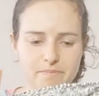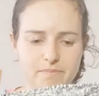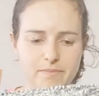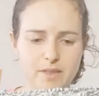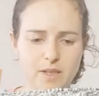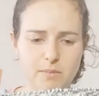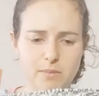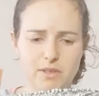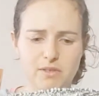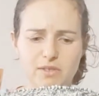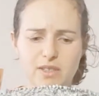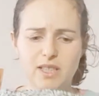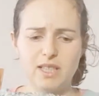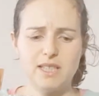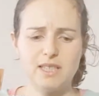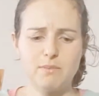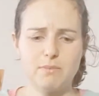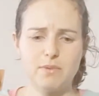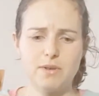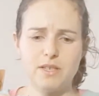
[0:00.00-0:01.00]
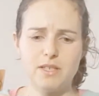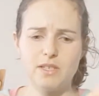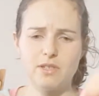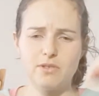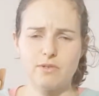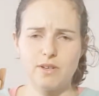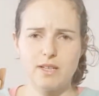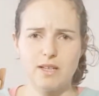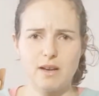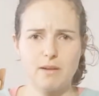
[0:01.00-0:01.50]
But really it's pretty
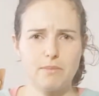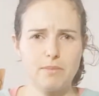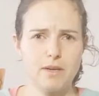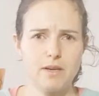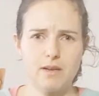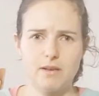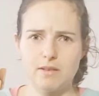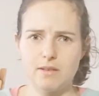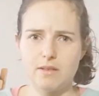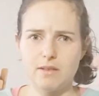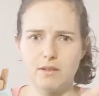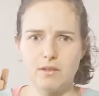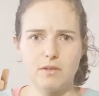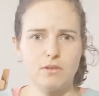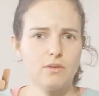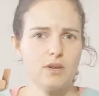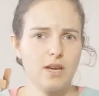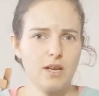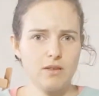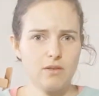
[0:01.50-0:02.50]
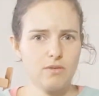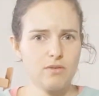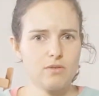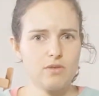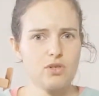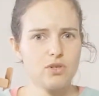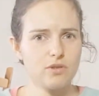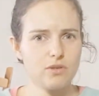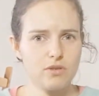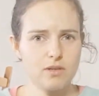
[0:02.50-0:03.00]
straight up here until you get to the
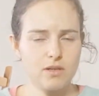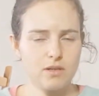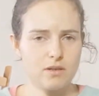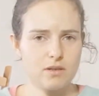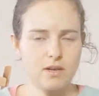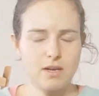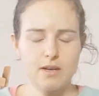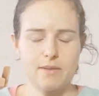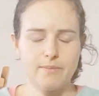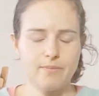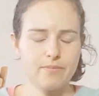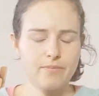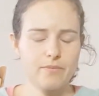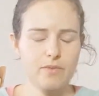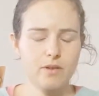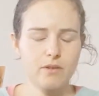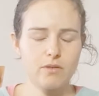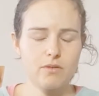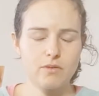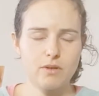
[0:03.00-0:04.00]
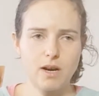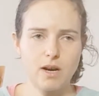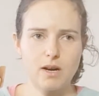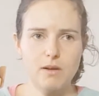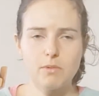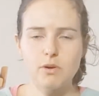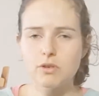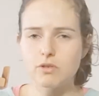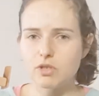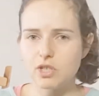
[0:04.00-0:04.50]
shoulder, to the
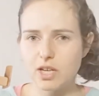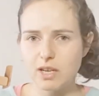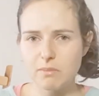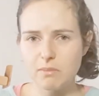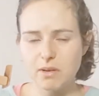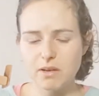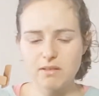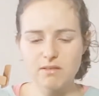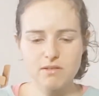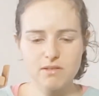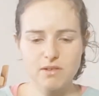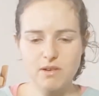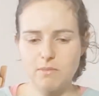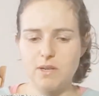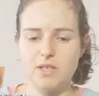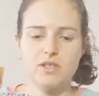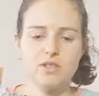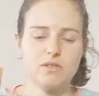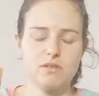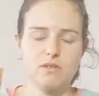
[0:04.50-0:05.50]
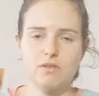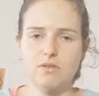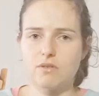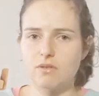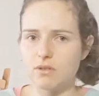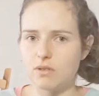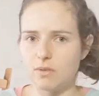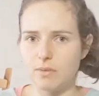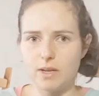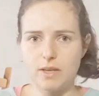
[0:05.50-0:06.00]
armhole shaping. So I might just go
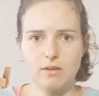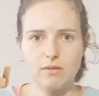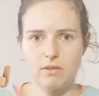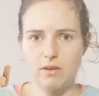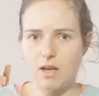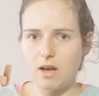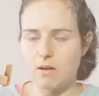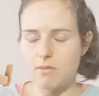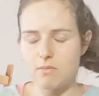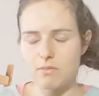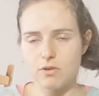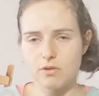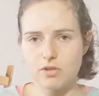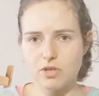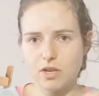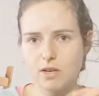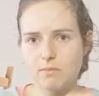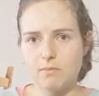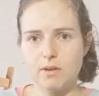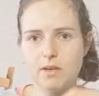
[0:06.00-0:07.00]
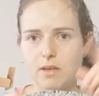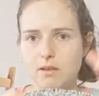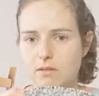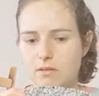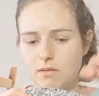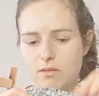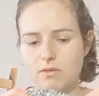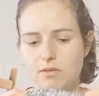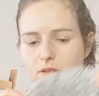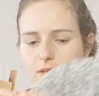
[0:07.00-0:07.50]
all the way to the armhole shaping
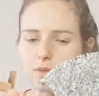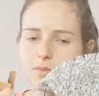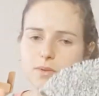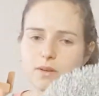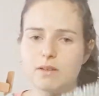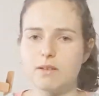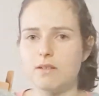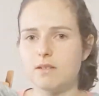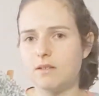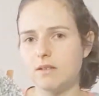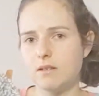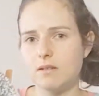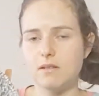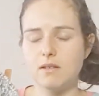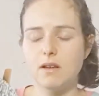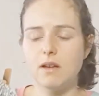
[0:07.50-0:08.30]
on this one and then